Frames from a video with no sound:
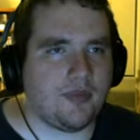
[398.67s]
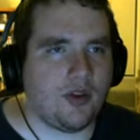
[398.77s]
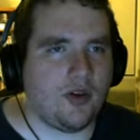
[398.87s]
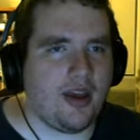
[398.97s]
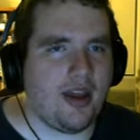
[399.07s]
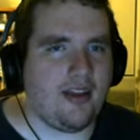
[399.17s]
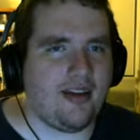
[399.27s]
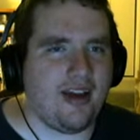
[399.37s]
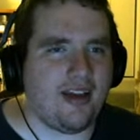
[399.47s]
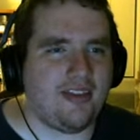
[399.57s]
Okay,
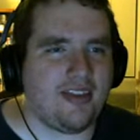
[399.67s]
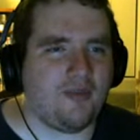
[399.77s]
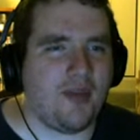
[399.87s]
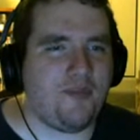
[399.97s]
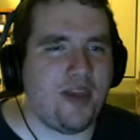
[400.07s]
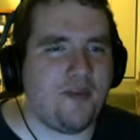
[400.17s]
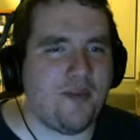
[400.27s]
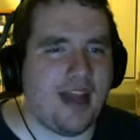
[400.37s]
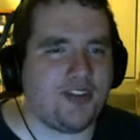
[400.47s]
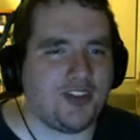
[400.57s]
I think that might be a
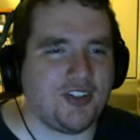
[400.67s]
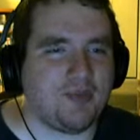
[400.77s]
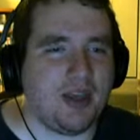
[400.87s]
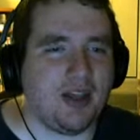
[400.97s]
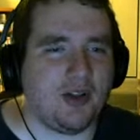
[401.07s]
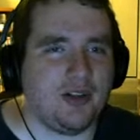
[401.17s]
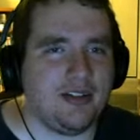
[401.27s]
magic spell.